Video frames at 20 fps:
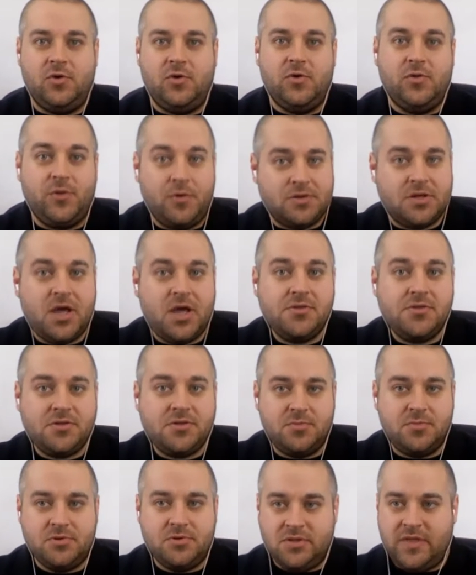those
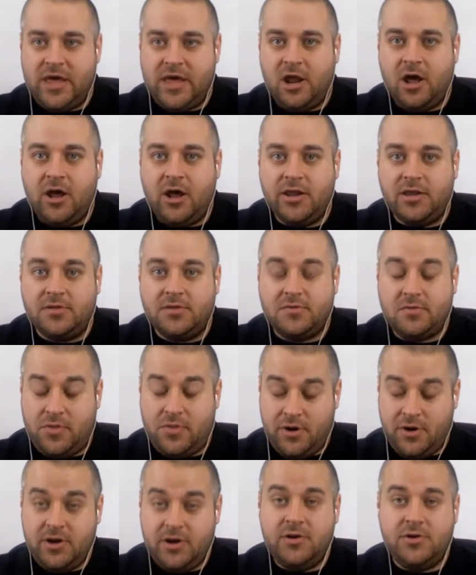customers in that audience,
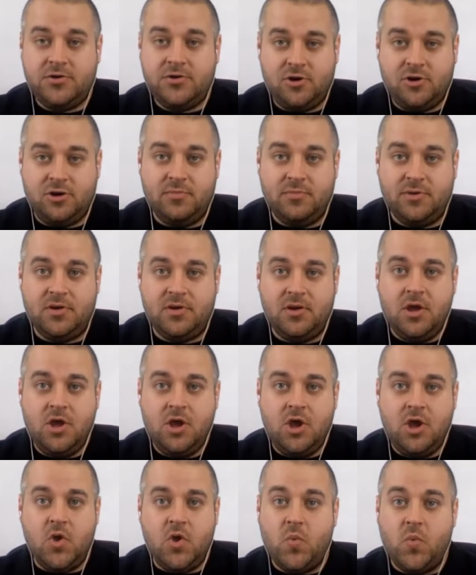they're going to determine
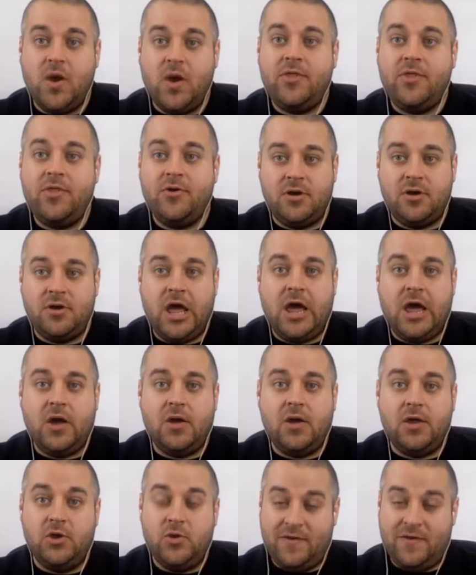whether or not
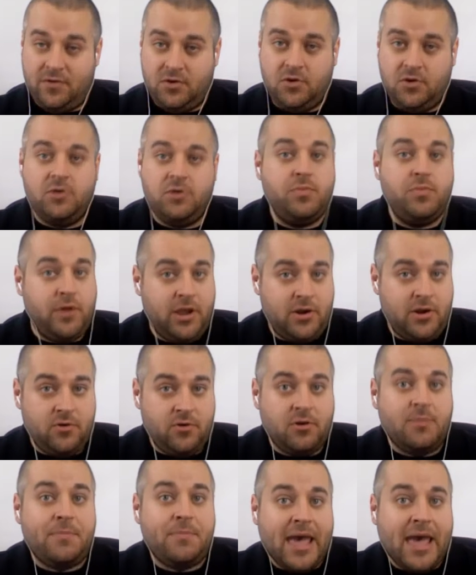you have a good brand
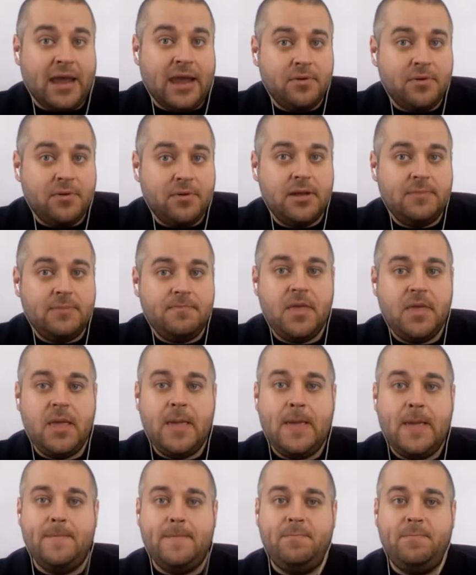or a bad brand,
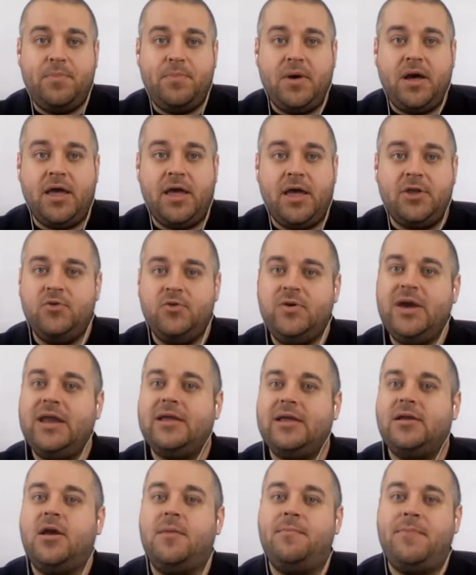but you got
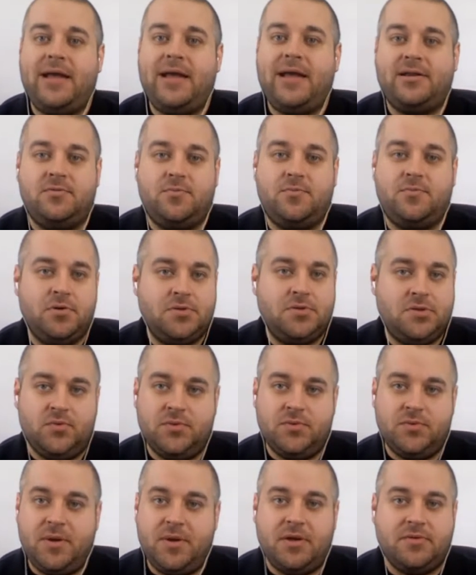to come back to personal
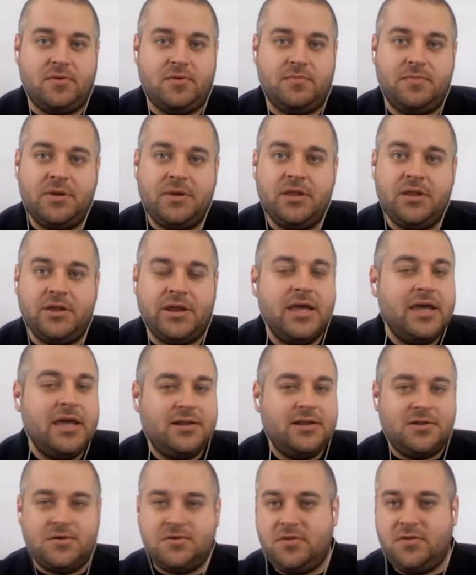responsibility.
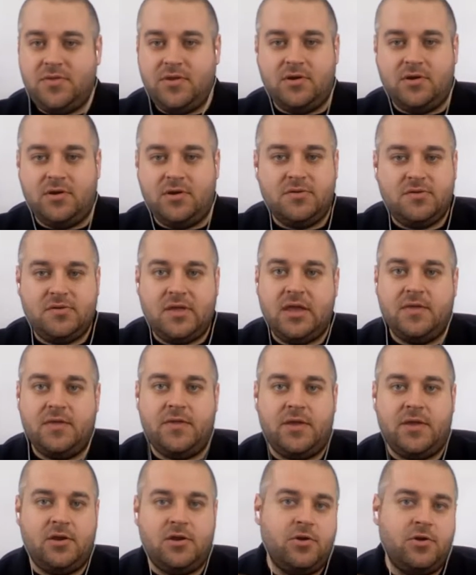To sit there and say
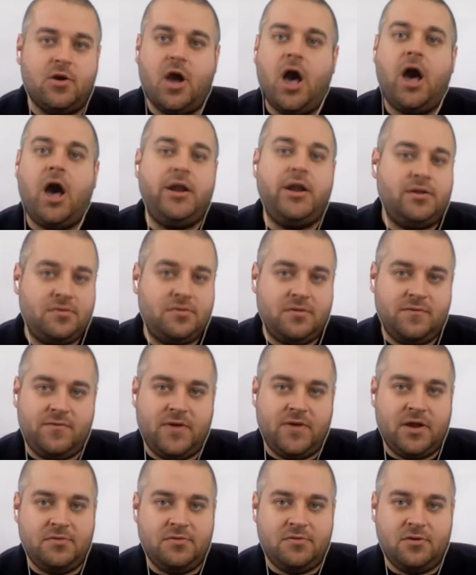that your audience
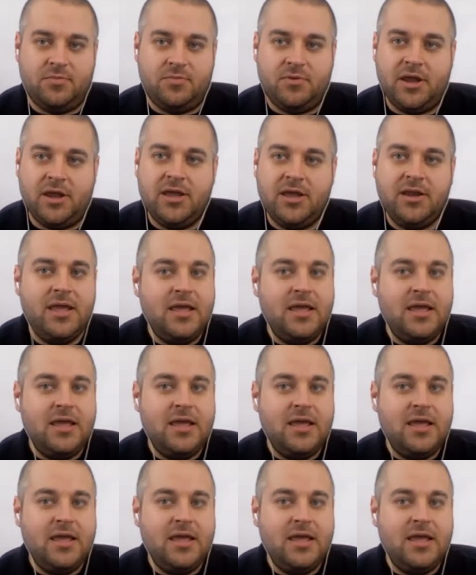defines your brand,